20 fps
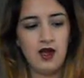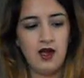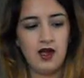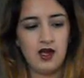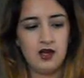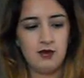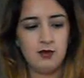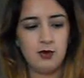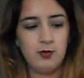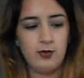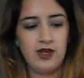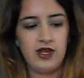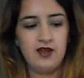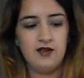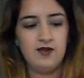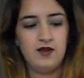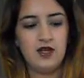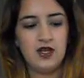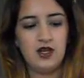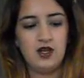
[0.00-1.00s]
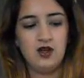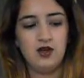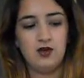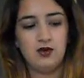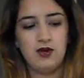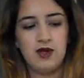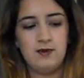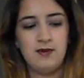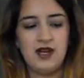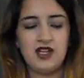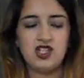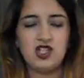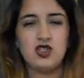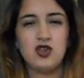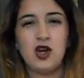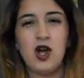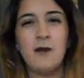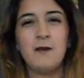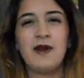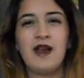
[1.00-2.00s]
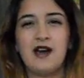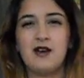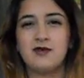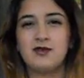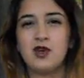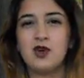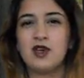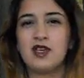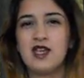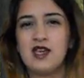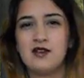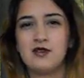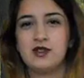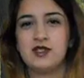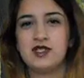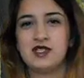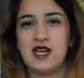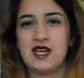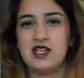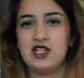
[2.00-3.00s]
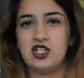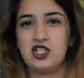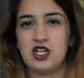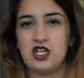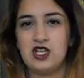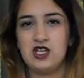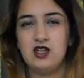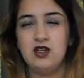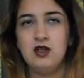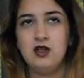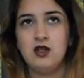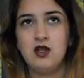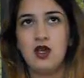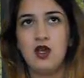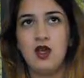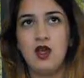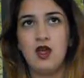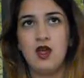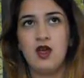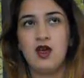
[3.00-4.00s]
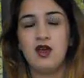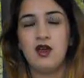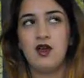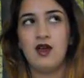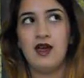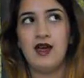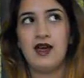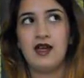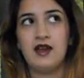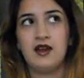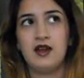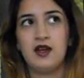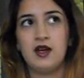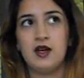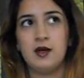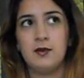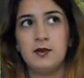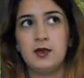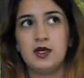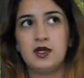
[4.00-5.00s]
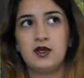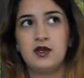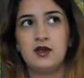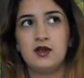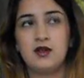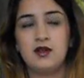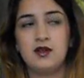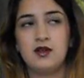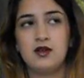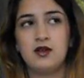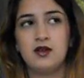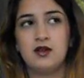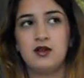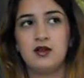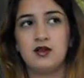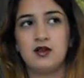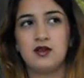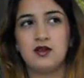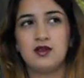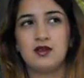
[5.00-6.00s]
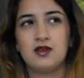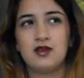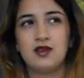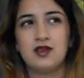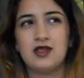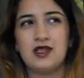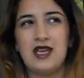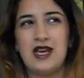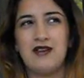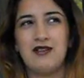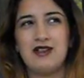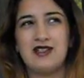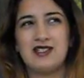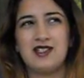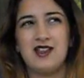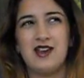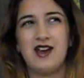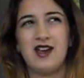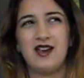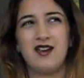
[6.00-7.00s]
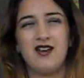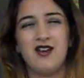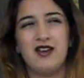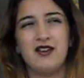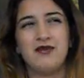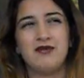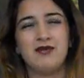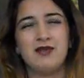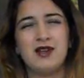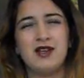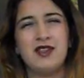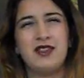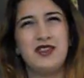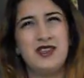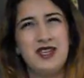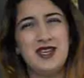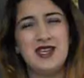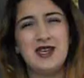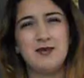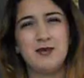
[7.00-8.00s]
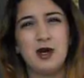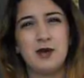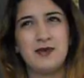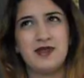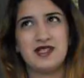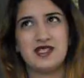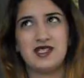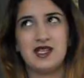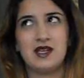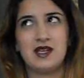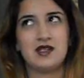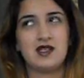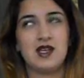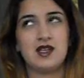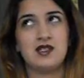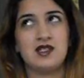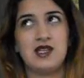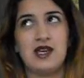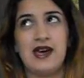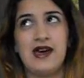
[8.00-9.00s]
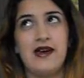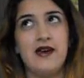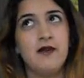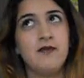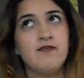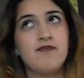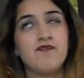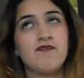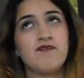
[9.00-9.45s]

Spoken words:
But if you imagine you're coming out of Notting Hill Station, and there is like, I think it might be a Santander